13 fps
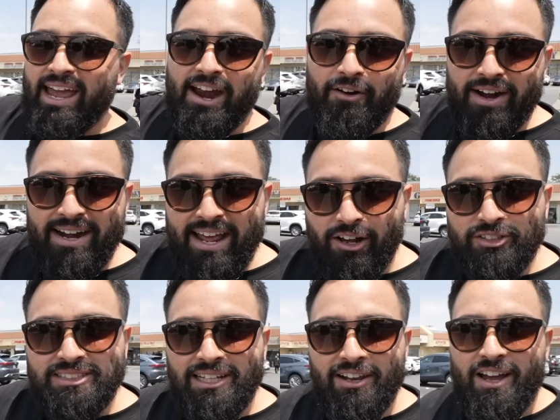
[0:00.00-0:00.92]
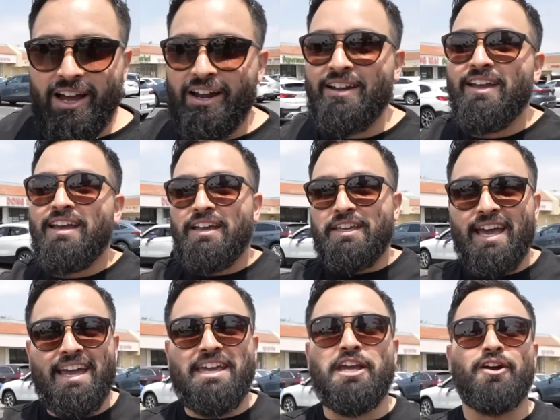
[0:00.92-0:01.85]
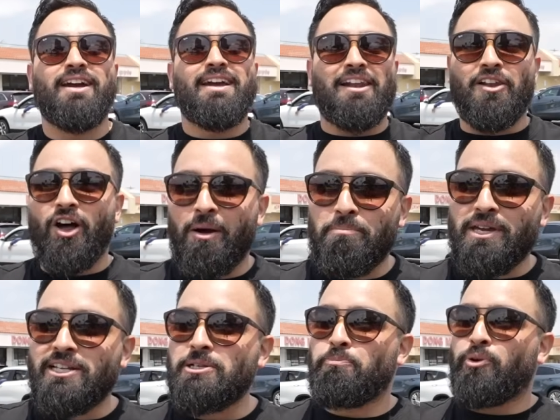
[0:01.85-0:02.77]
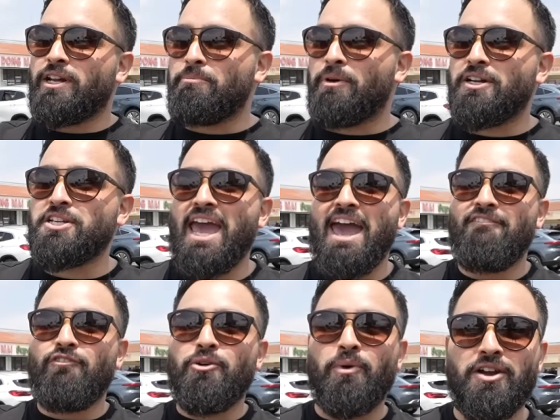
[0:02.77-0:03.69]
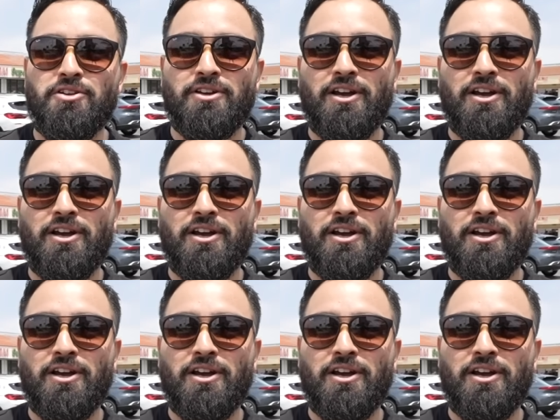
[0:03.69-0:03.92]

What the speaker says: hair and nail salon. Yeah, here in Long Beach, pretty much everywhere you